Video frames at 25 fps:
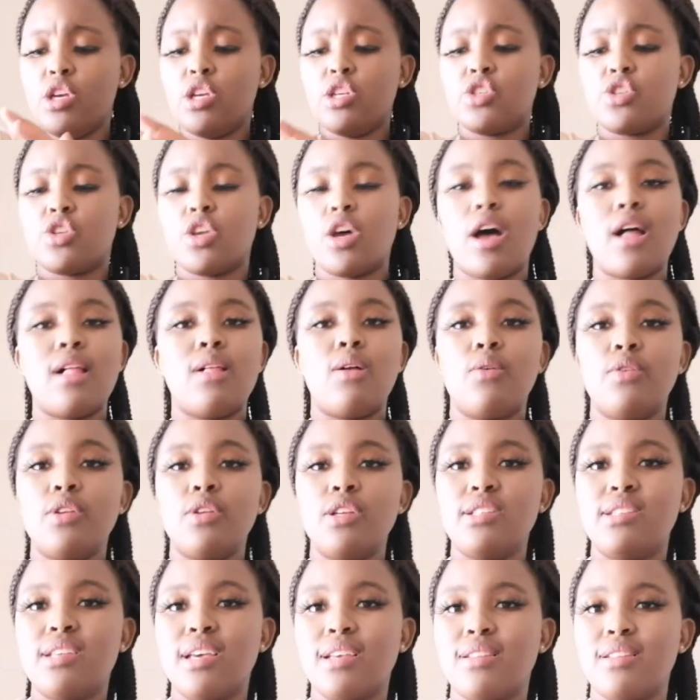So I'll only
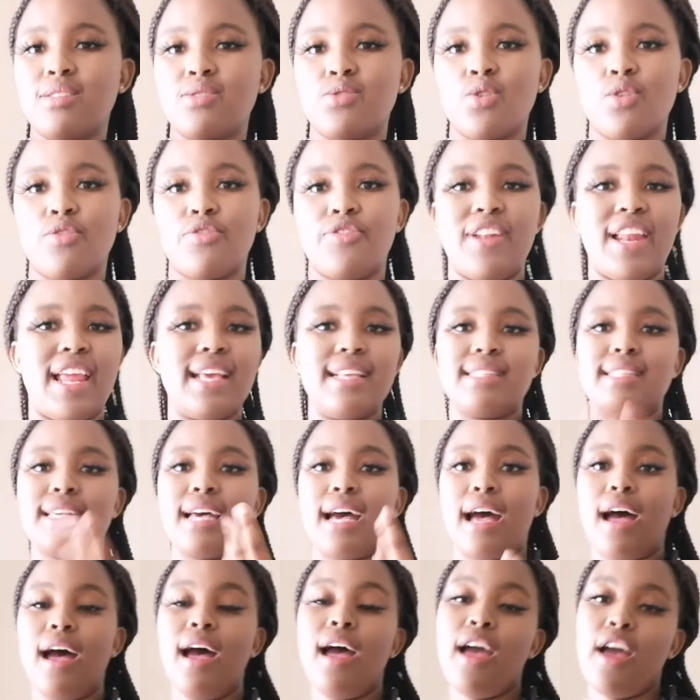take this off
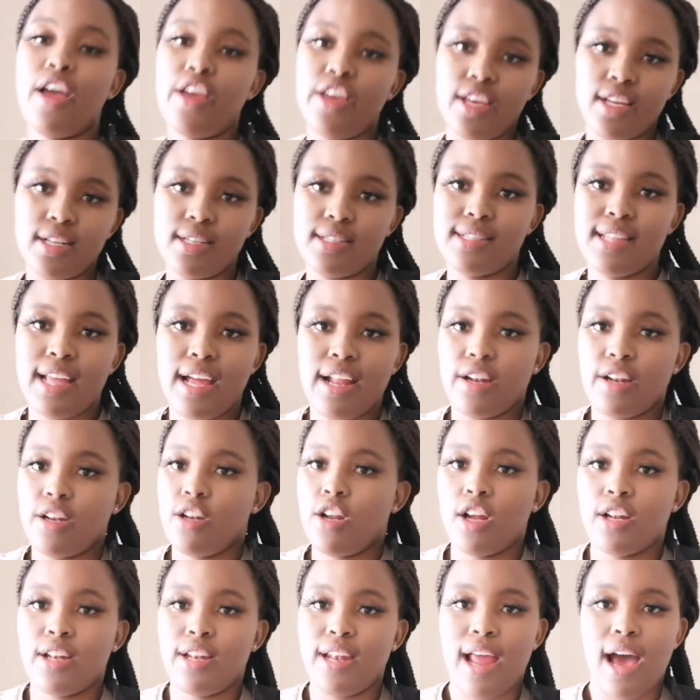later. You understand?
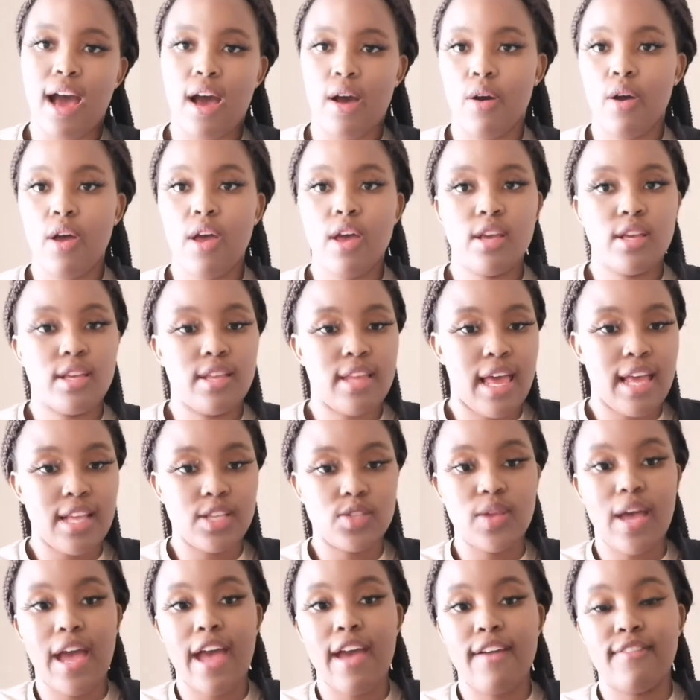Not now.
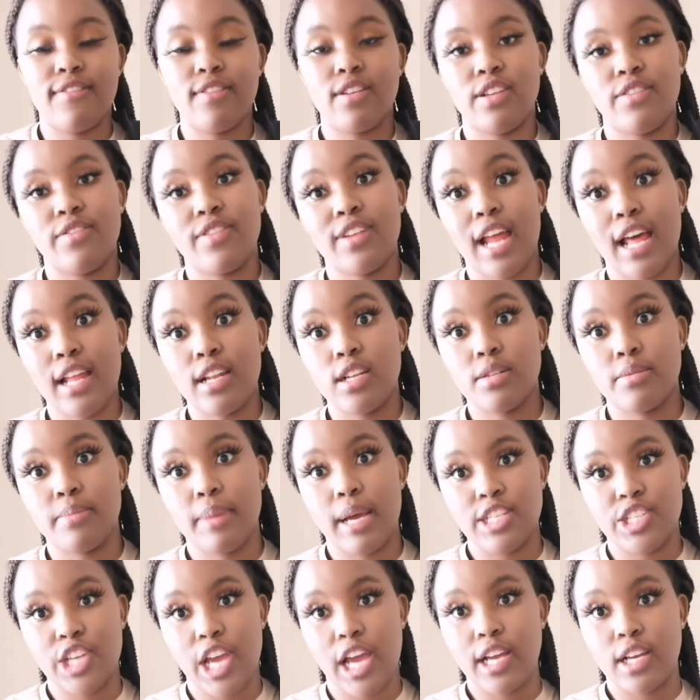Hence I have it even under
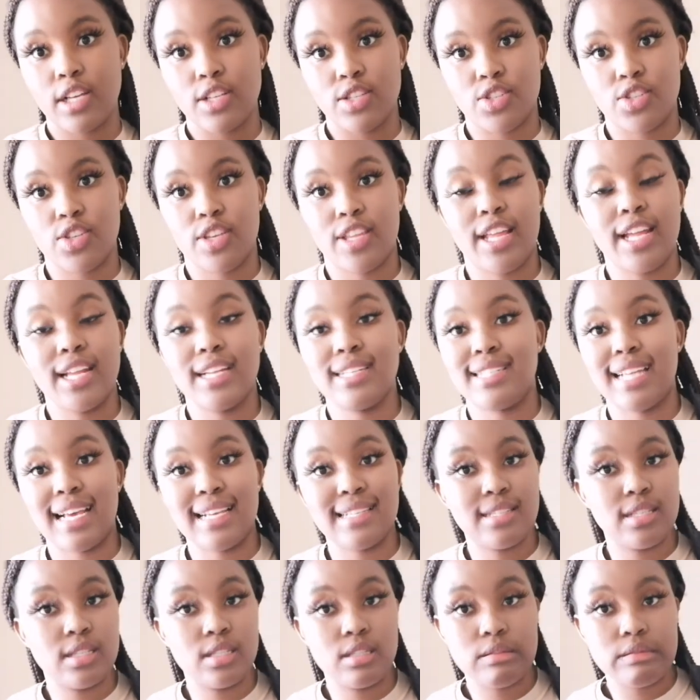my jacket so that it
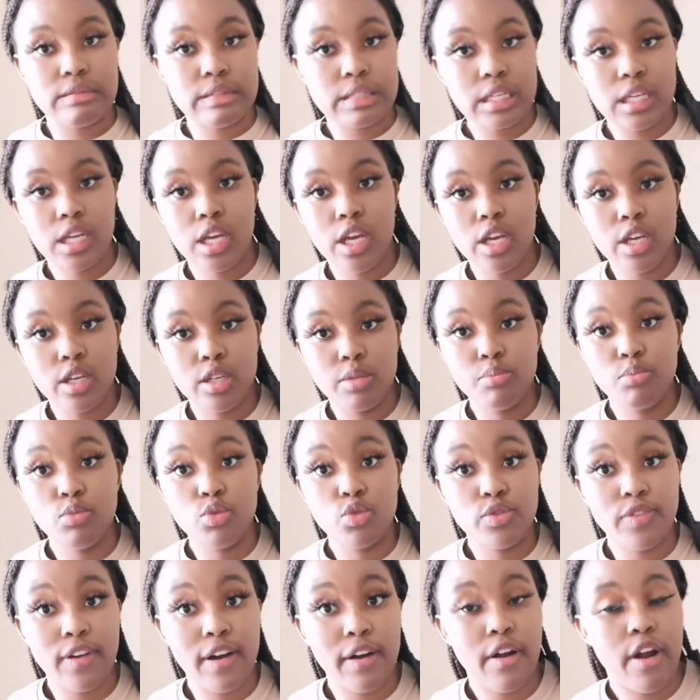doesn't
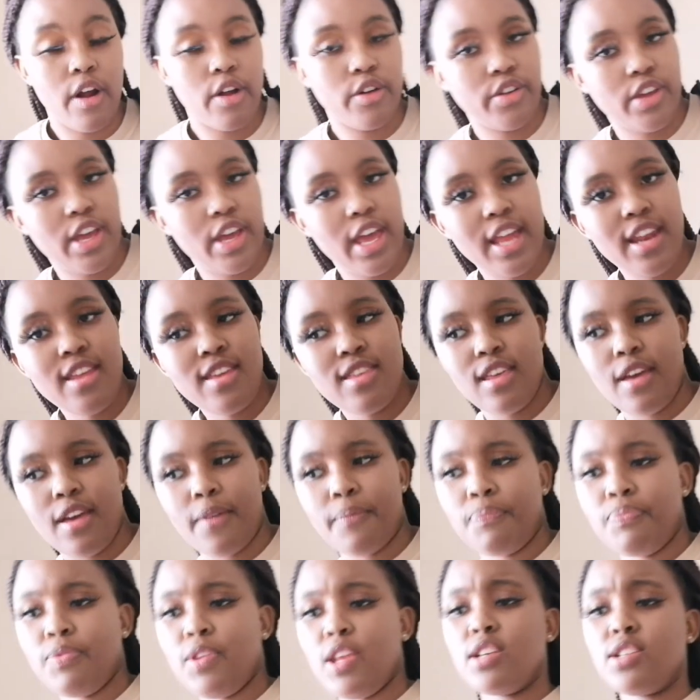move around or anything.
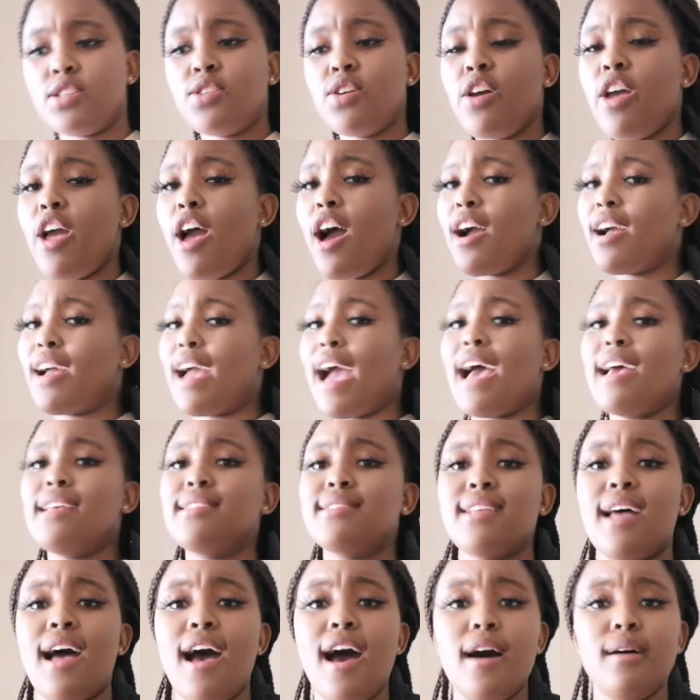So yeah,
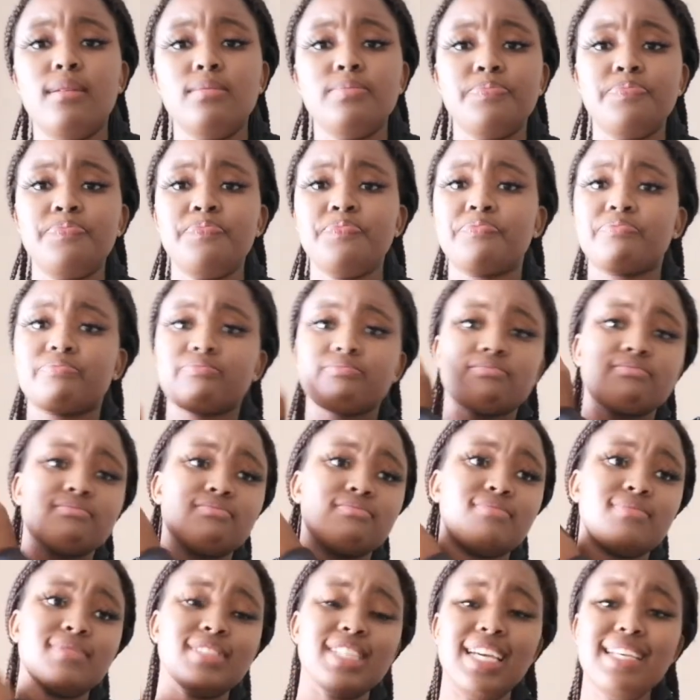guys. Um,
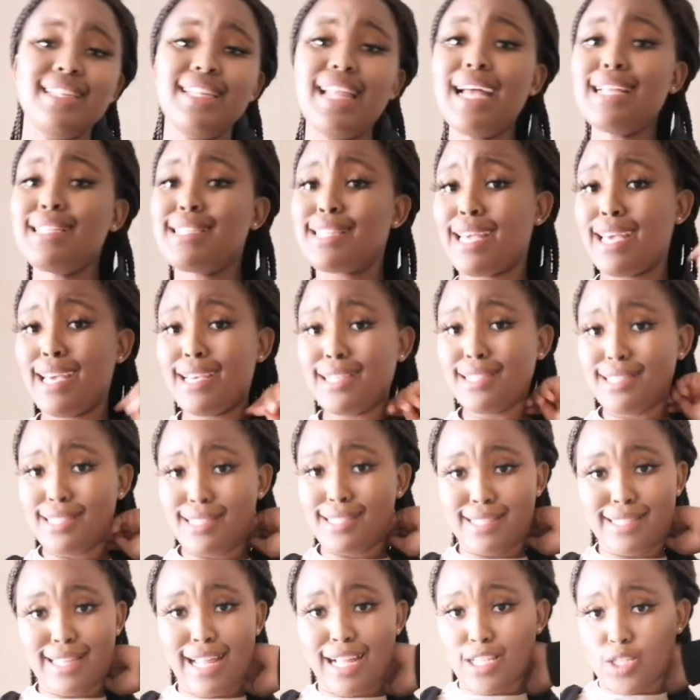that's
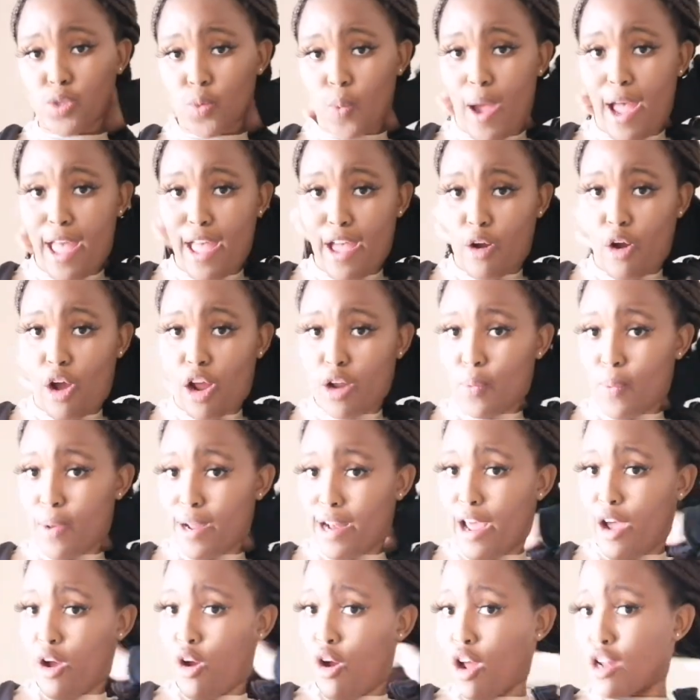it. That's why I got
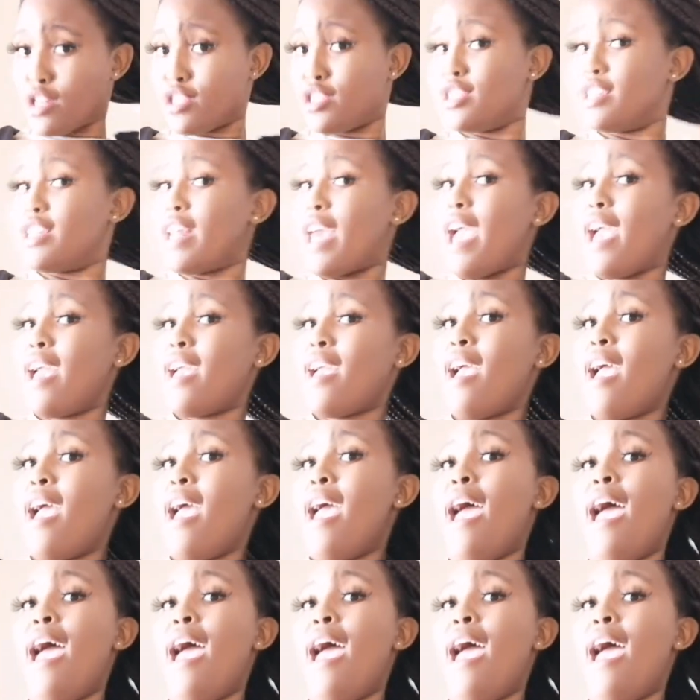what I got today.